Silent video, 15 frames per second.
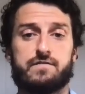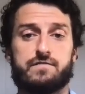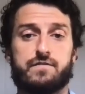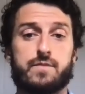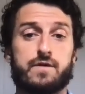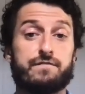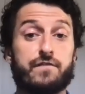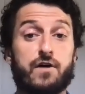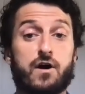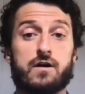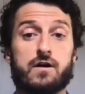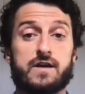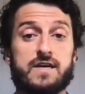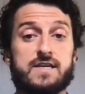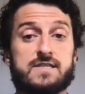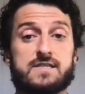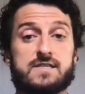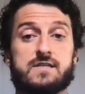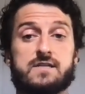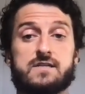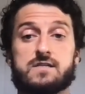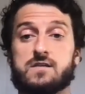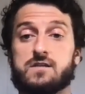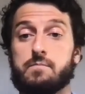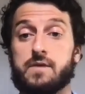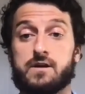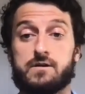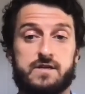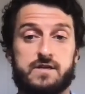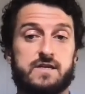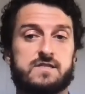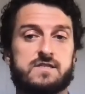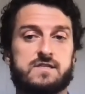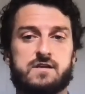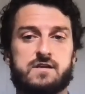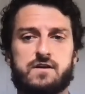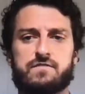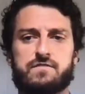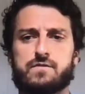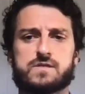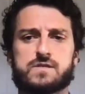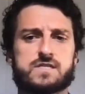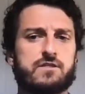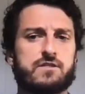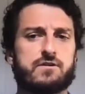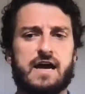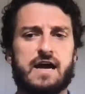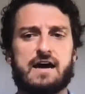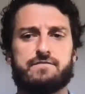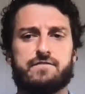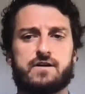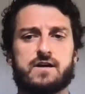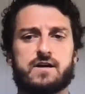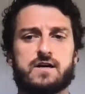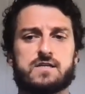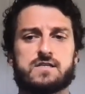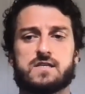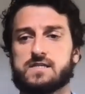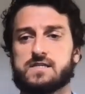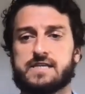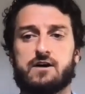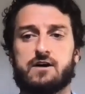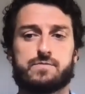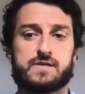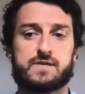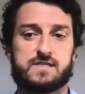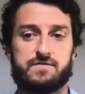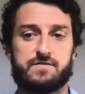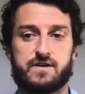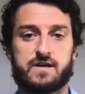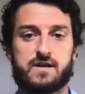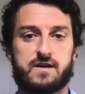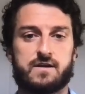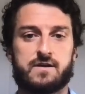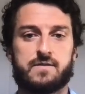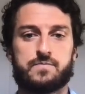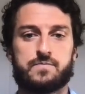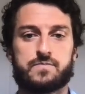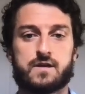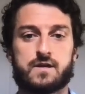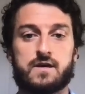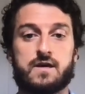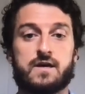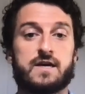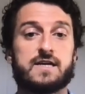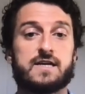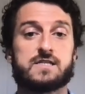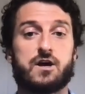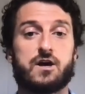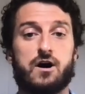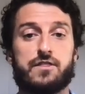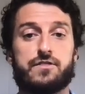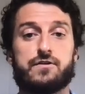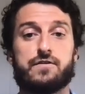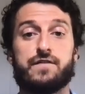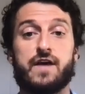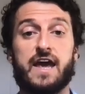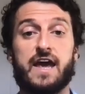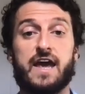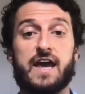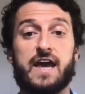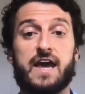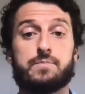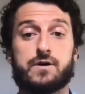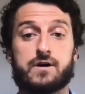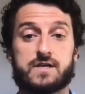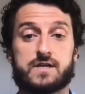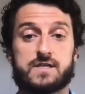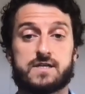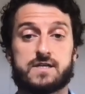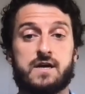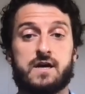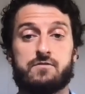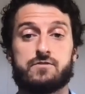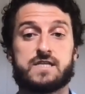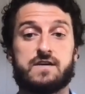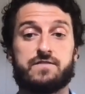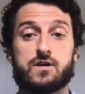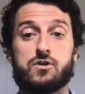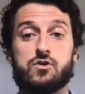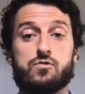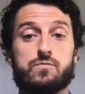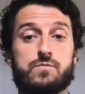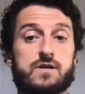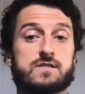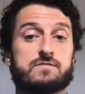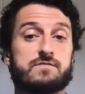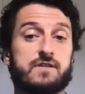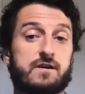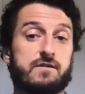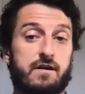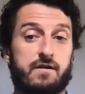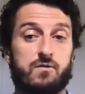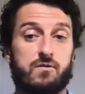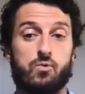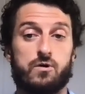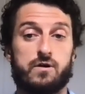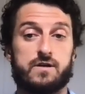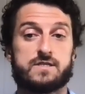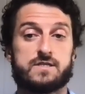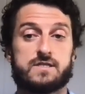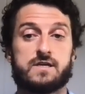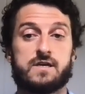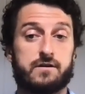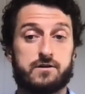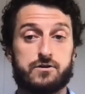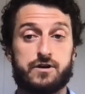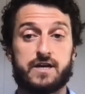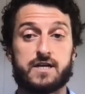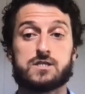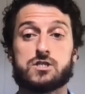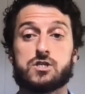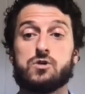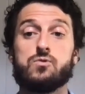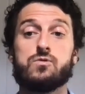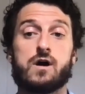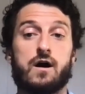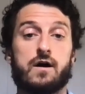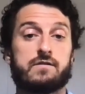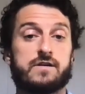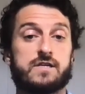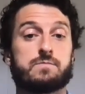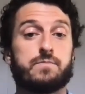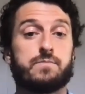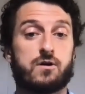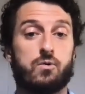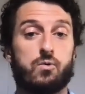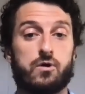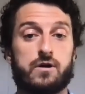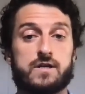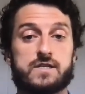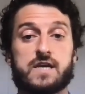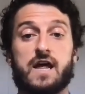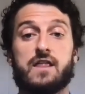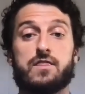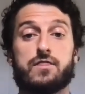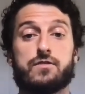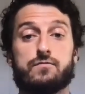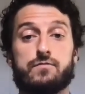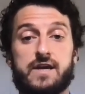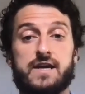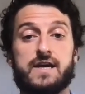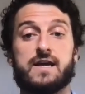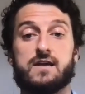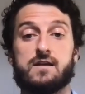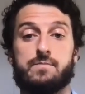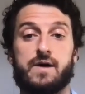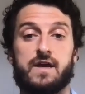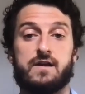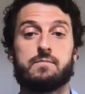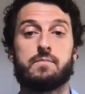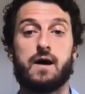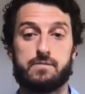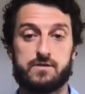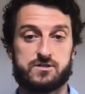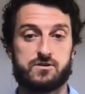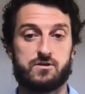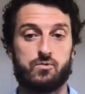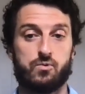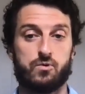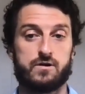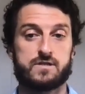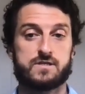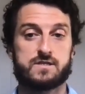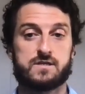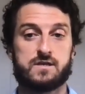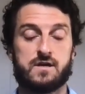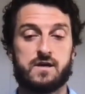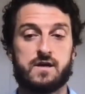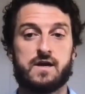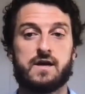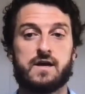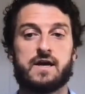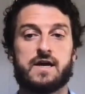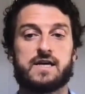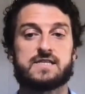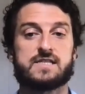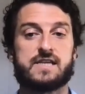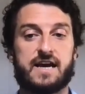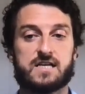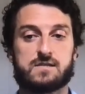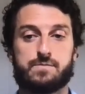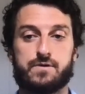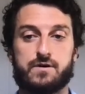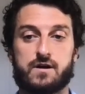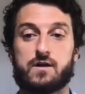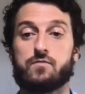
from the Far East to the Middle East, from Southern Africa to the South Pacific. He is the author of 8 books, receiving numerous literary awards, including 2 Nautilus Book Awards and 3 Independent Publisher Awards. His next book,